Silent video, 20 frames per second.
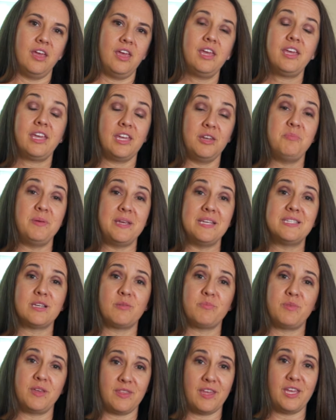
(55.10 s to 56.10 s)
it can be
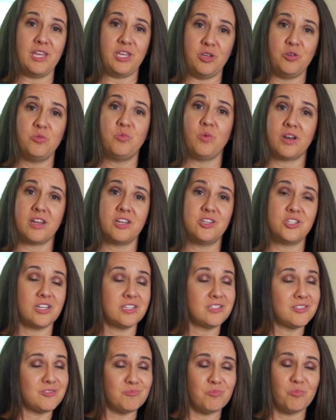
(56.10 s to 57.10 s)
something that you want to
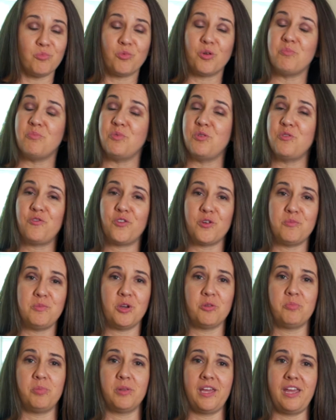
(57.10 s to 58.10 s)
just remove from
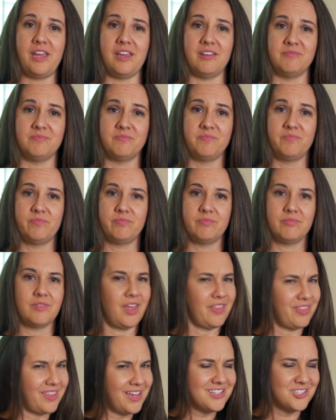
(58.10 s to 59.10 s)
your plate,
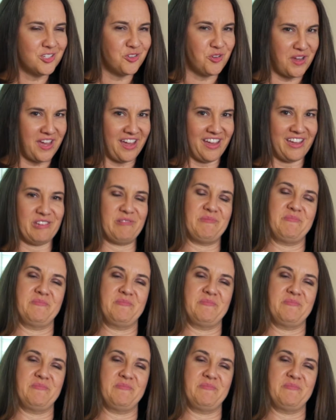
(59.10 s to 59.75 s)
and that's okay.